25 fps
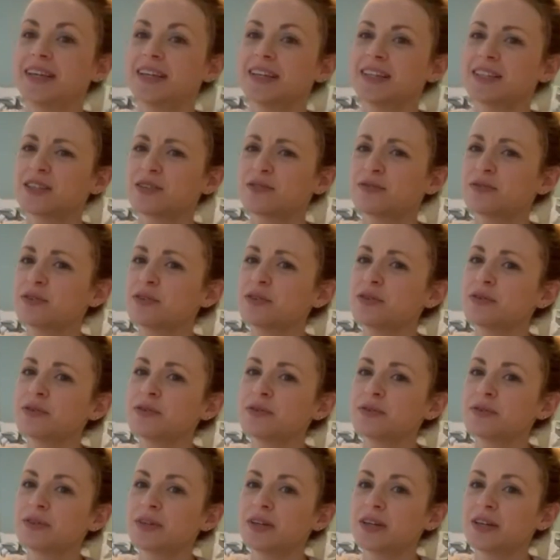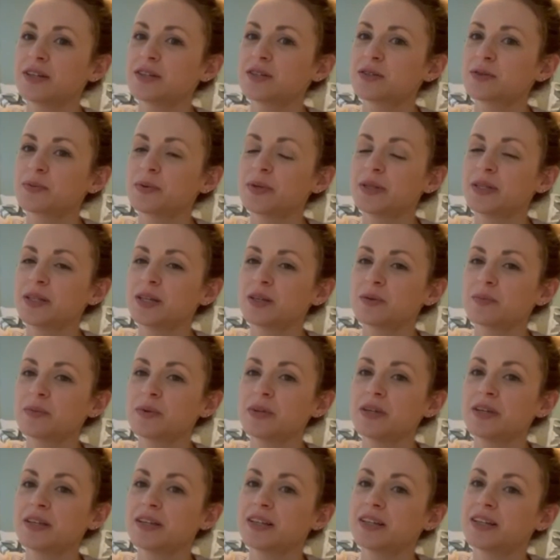So for you, it will not
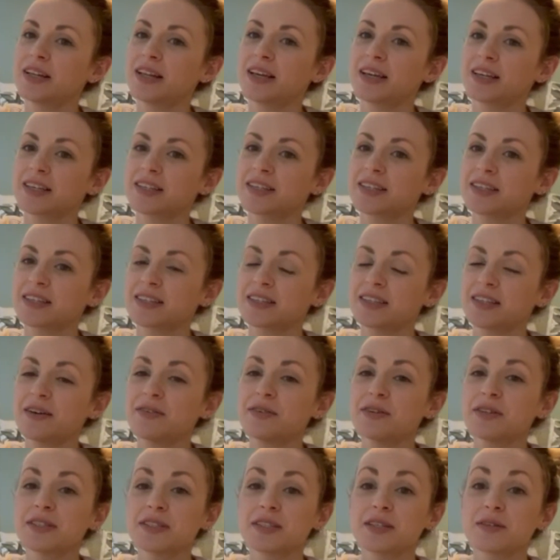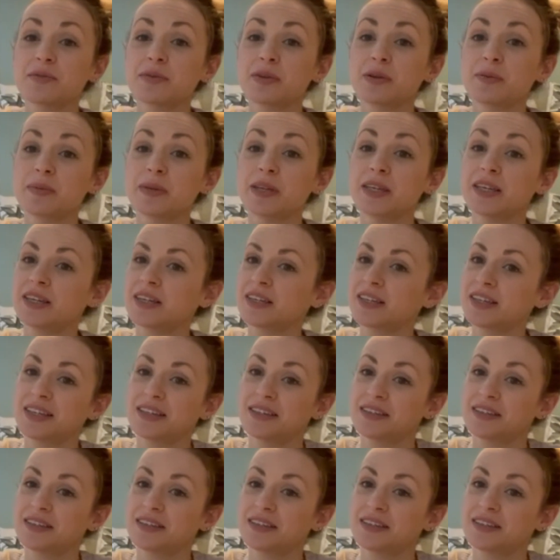be like 6 hours, it will be